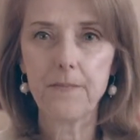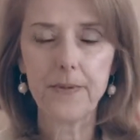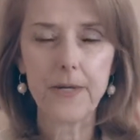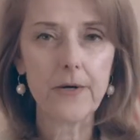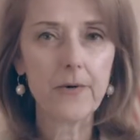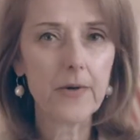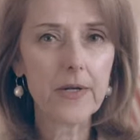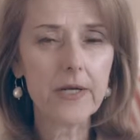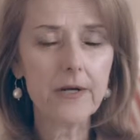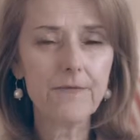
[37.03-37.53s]

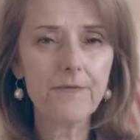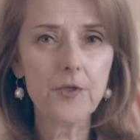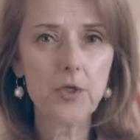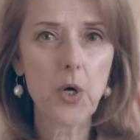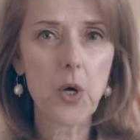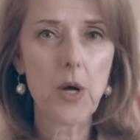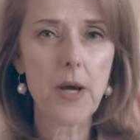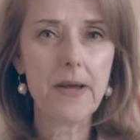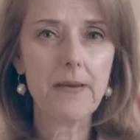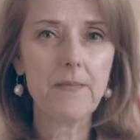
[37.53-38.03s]
period of
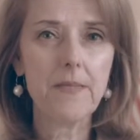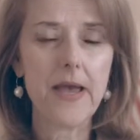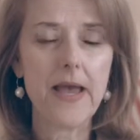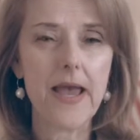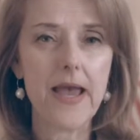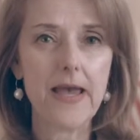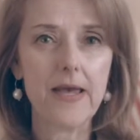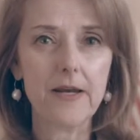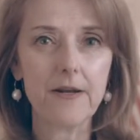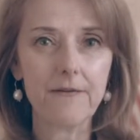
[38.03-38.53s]
time
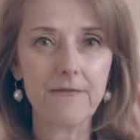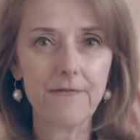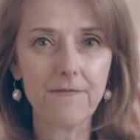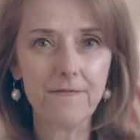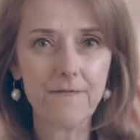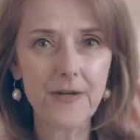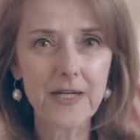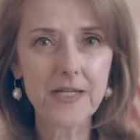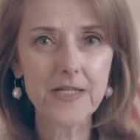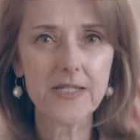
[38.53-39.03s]
and a
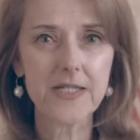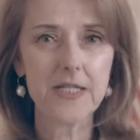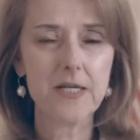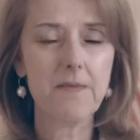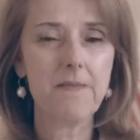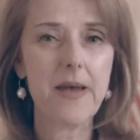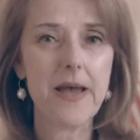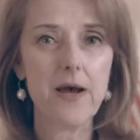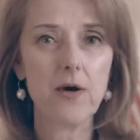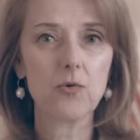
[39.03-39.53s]
fixed
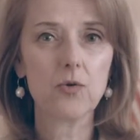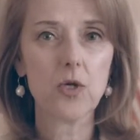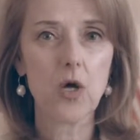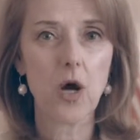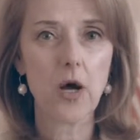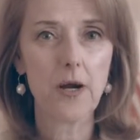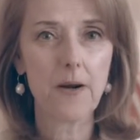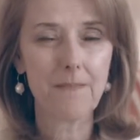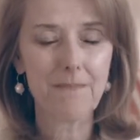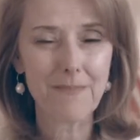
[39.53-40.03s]
amount
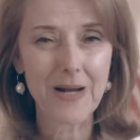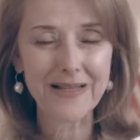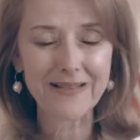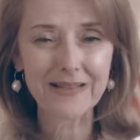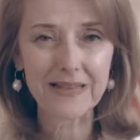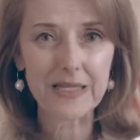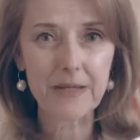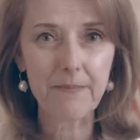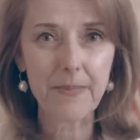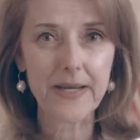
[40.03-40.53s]
on a
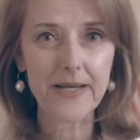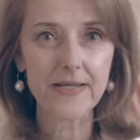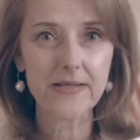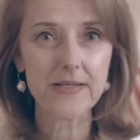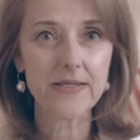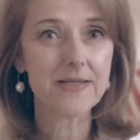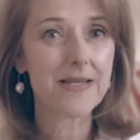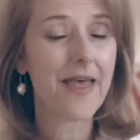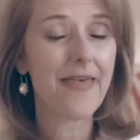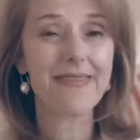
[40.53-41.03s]
monthly
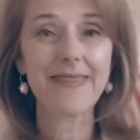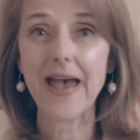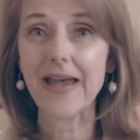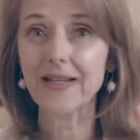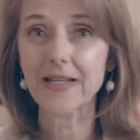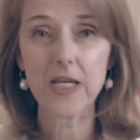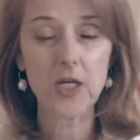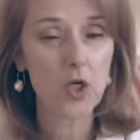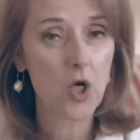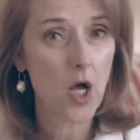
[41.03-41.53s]
basis, and
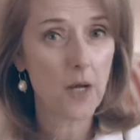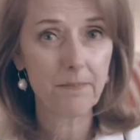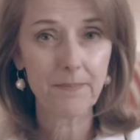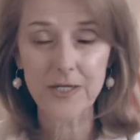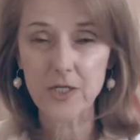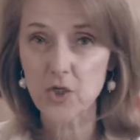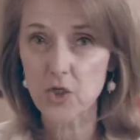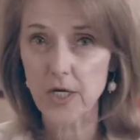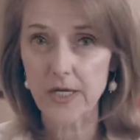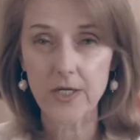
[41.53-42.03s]
that cannot
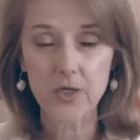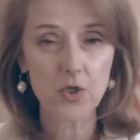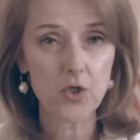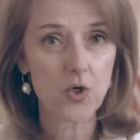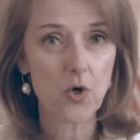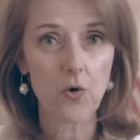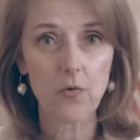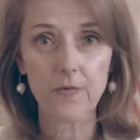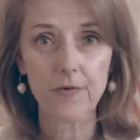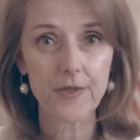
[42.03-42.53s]
be
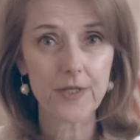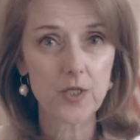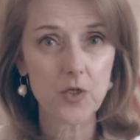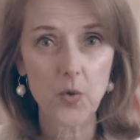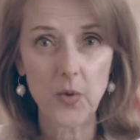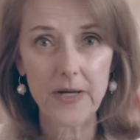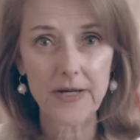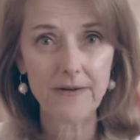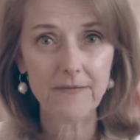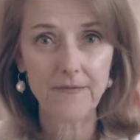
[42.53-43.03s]
changed over the
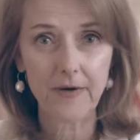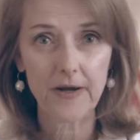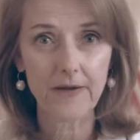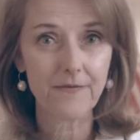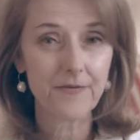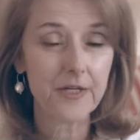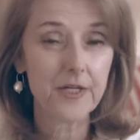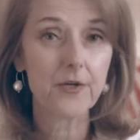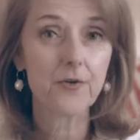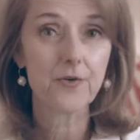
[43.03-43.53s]

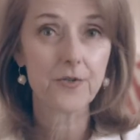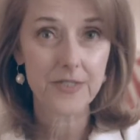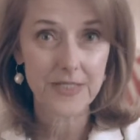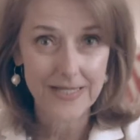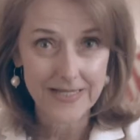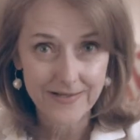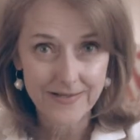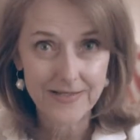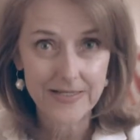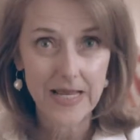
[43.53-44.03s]
25 years,
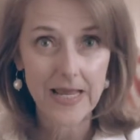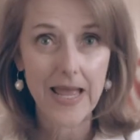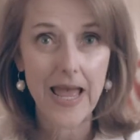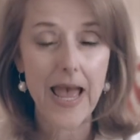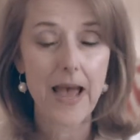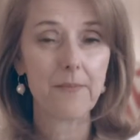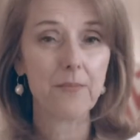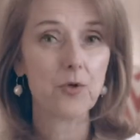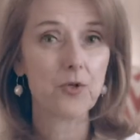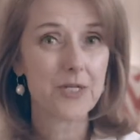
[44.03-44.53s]
let's say,
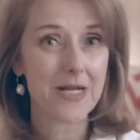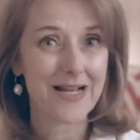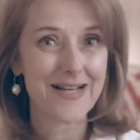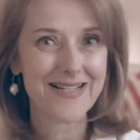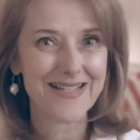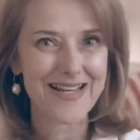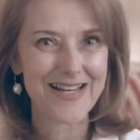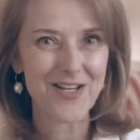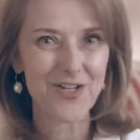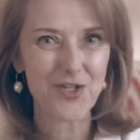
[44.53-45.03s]

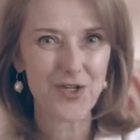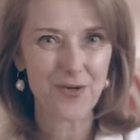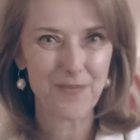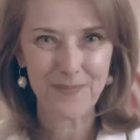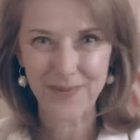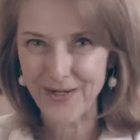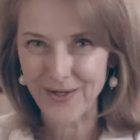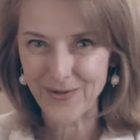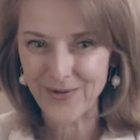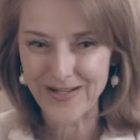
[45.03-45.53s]

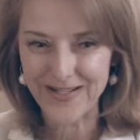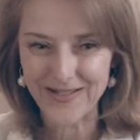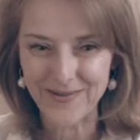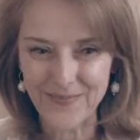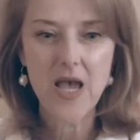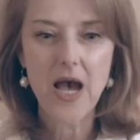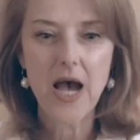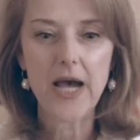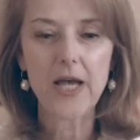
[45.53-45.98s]
amortization period.